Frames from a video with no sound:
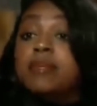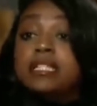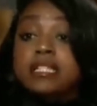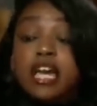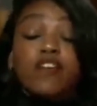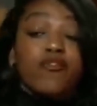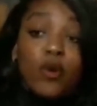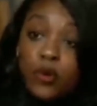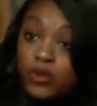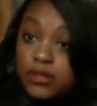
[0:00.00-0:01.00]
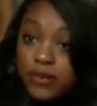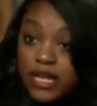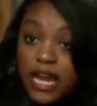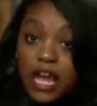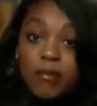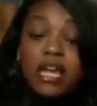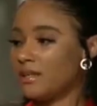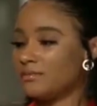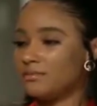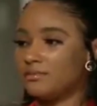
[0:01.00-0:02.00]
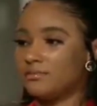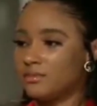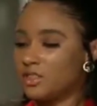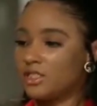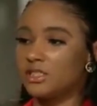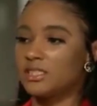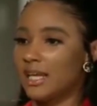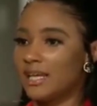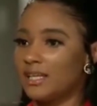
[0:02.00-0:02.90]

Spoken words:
Now I'm gonna say this, for me personally,